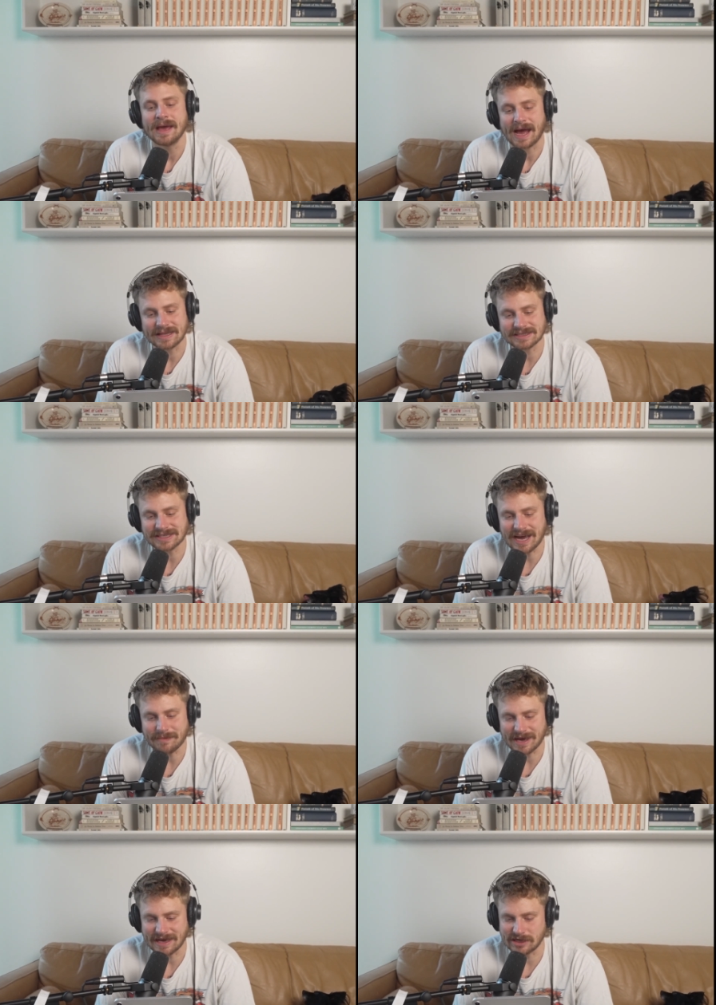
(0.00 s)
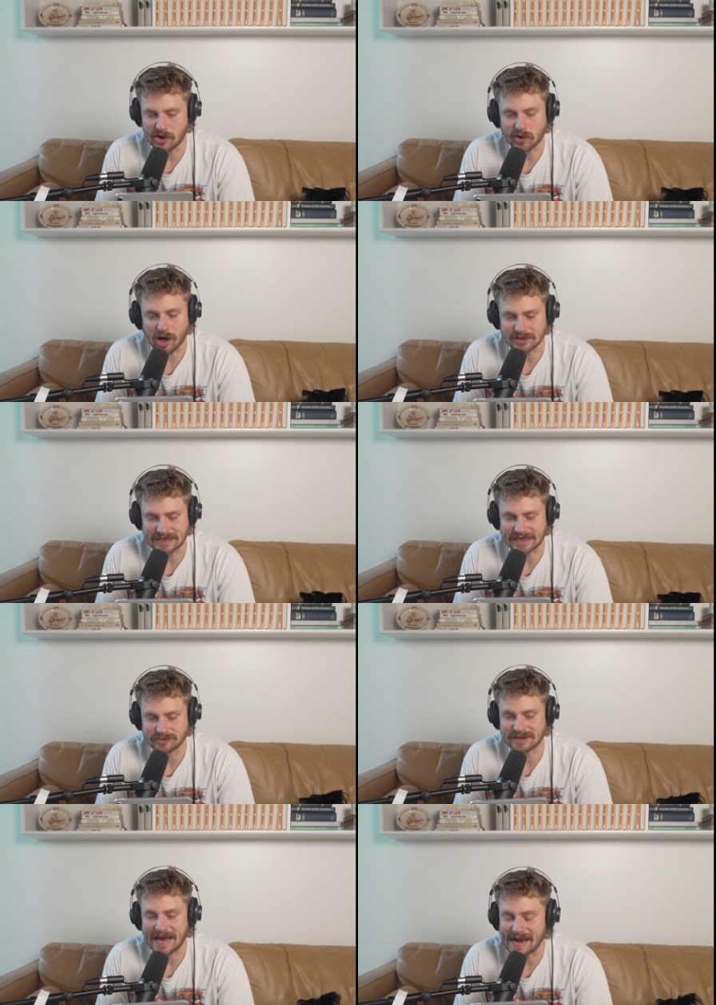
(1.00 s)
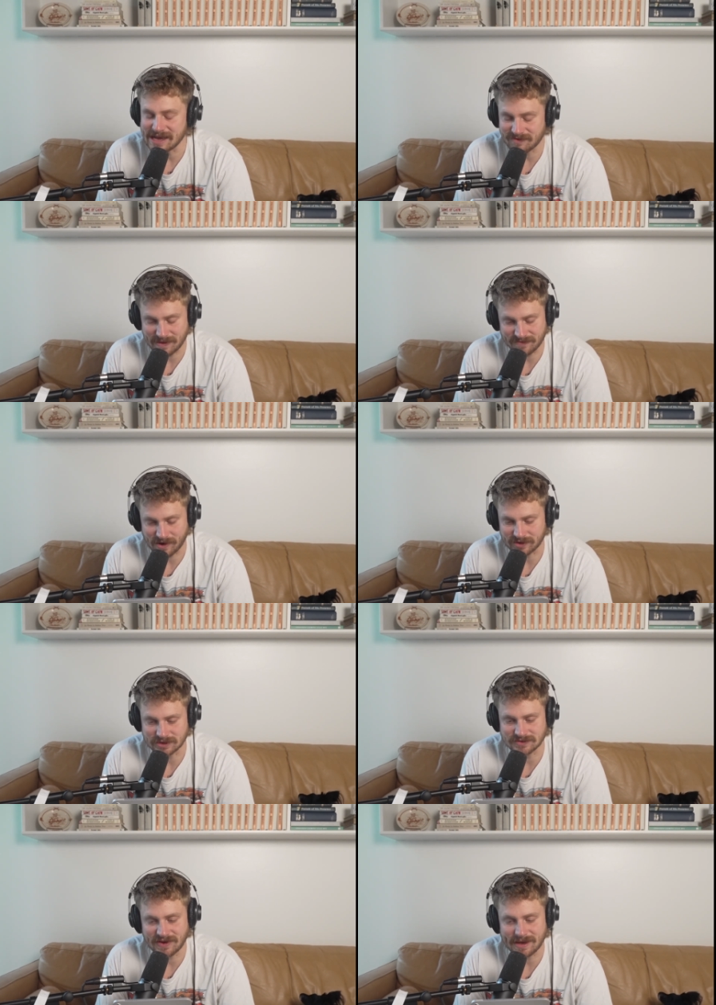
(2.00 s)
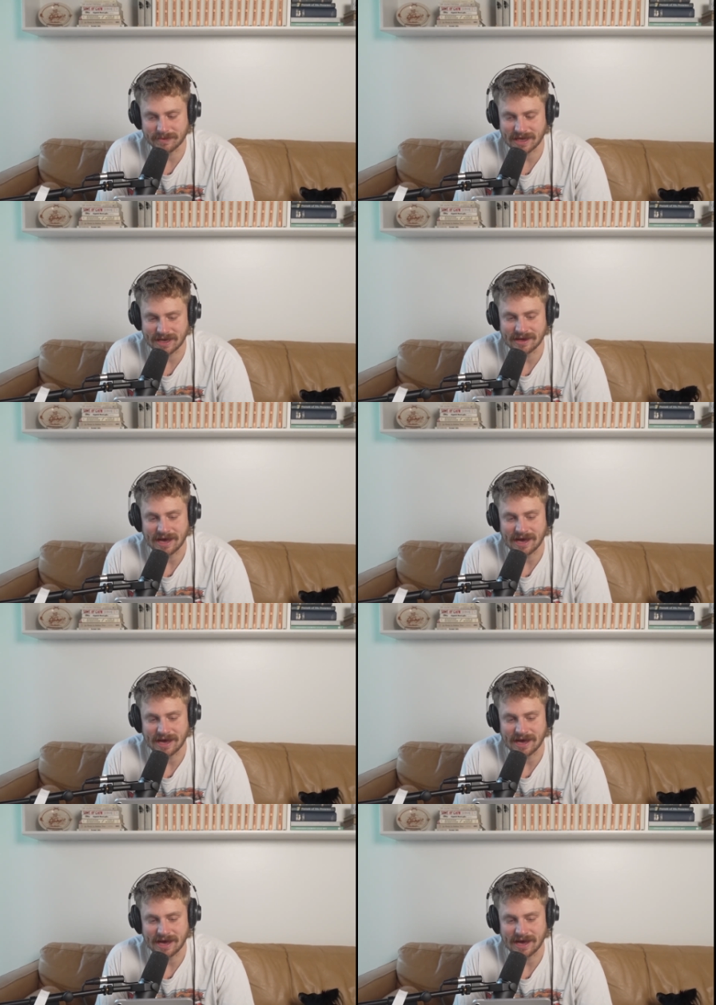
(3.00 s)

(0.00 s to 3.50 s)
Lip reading: At the time, I had no contact with any of my father's family.